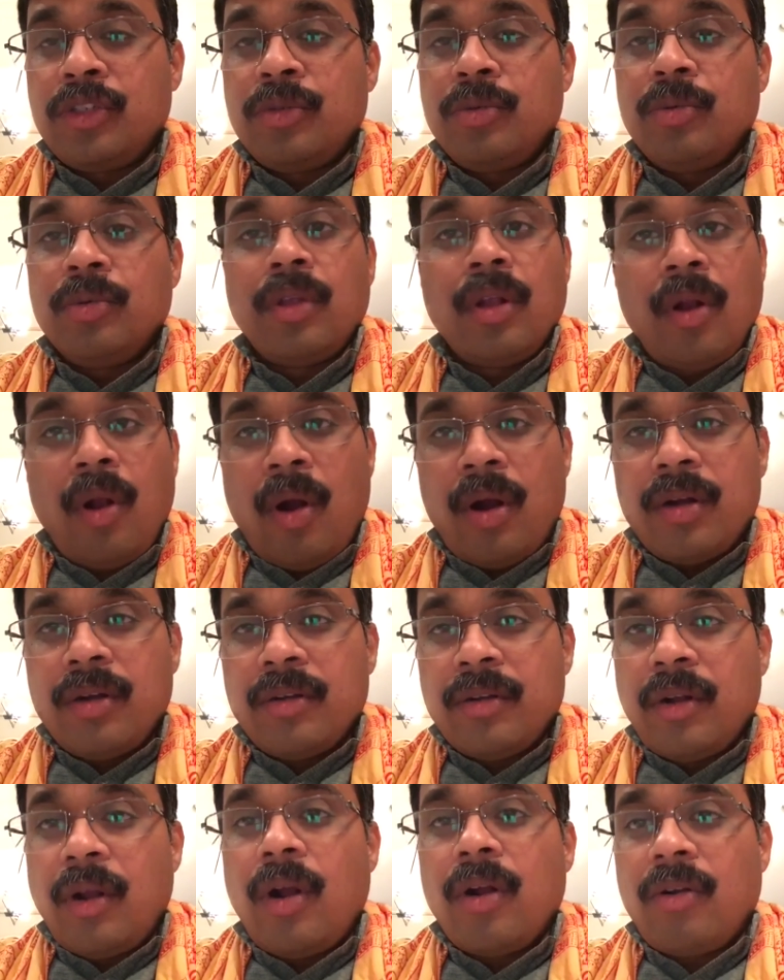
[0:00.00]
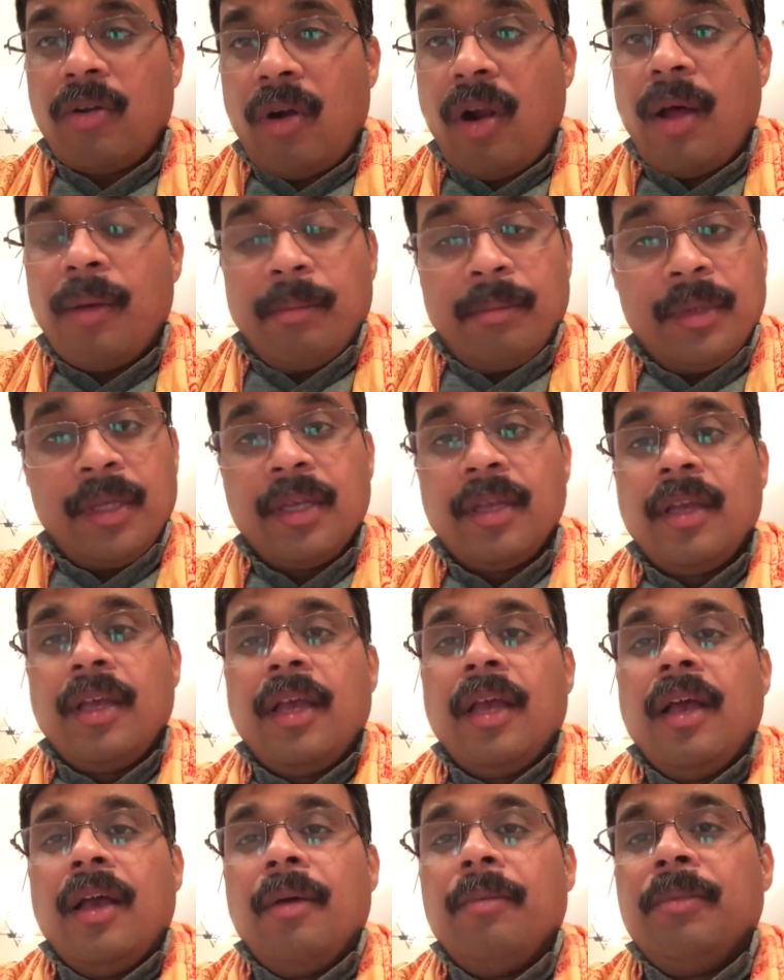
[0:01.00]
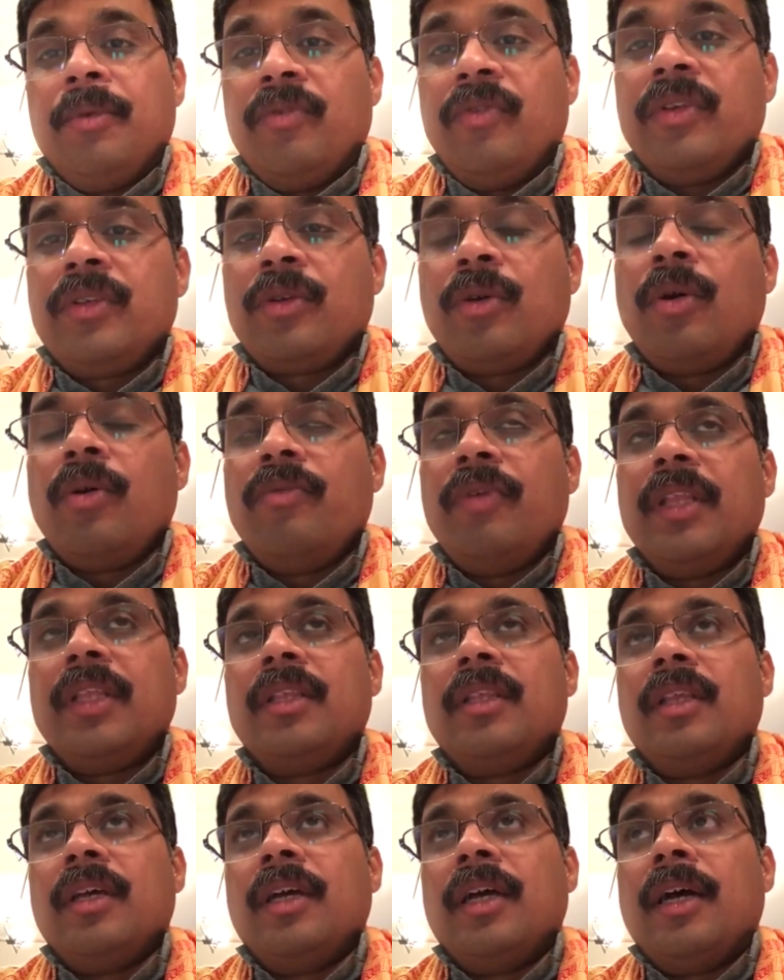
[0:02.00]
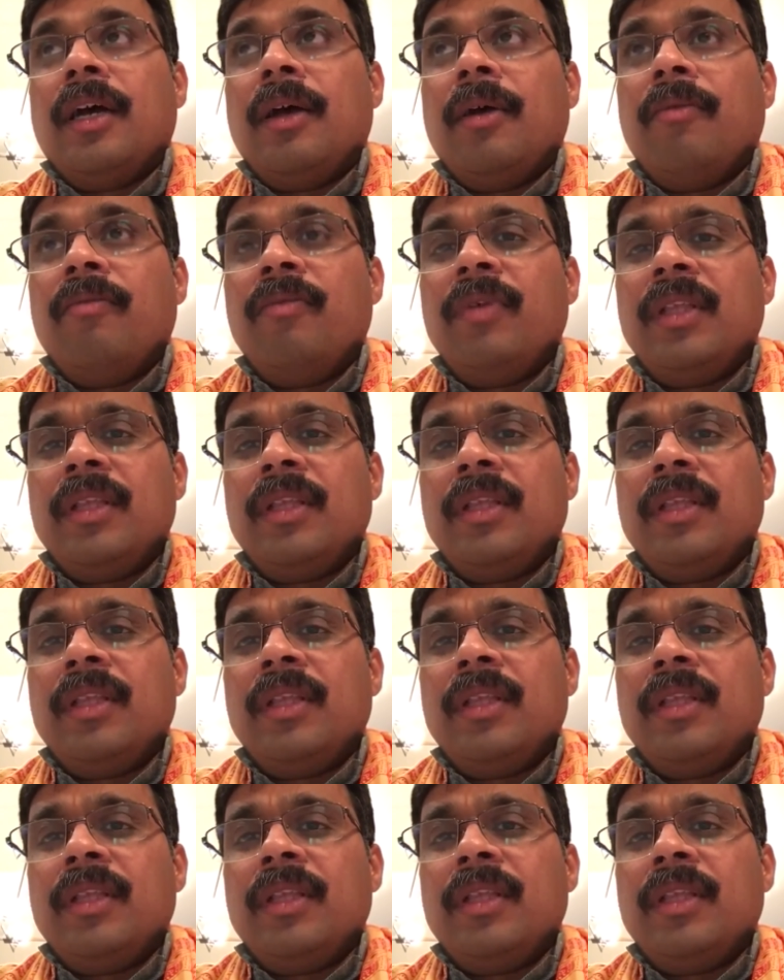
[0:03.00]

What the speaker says: to the Lord Ram. So with a